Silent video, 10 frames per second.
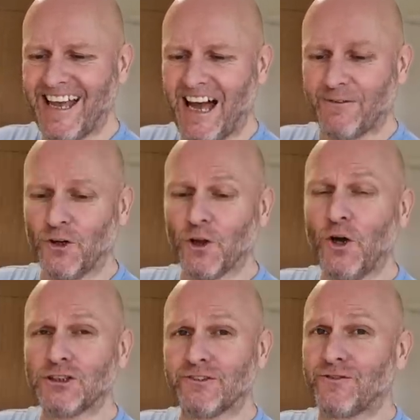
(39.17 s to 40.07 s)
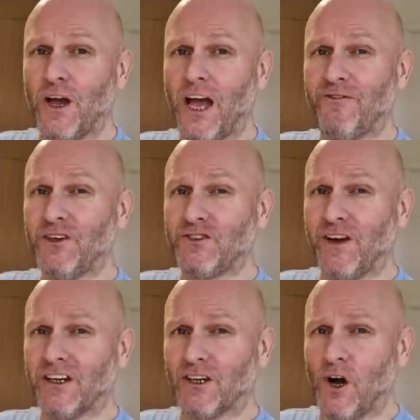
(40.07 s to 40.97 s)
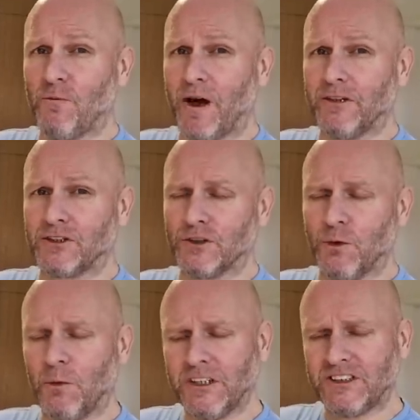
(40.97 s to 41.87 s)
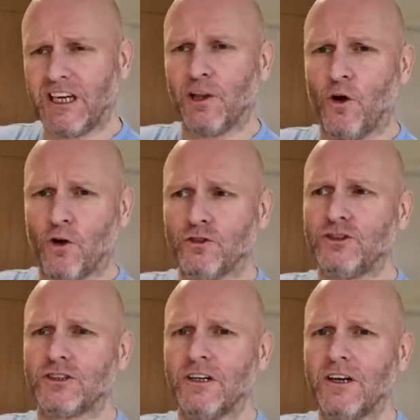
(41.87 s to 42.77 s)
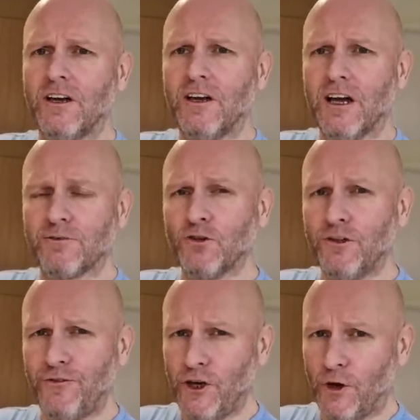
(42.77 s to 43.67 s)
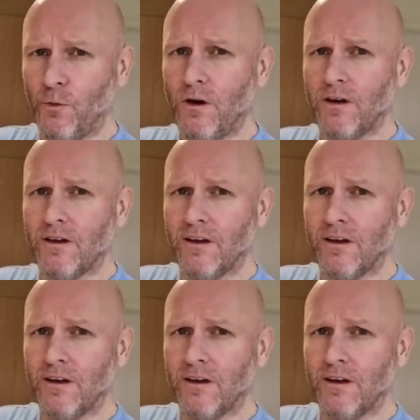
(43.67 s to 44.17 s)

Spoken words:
I've done loads of fish finger comparisons. Well, when I say loads, I've done a few.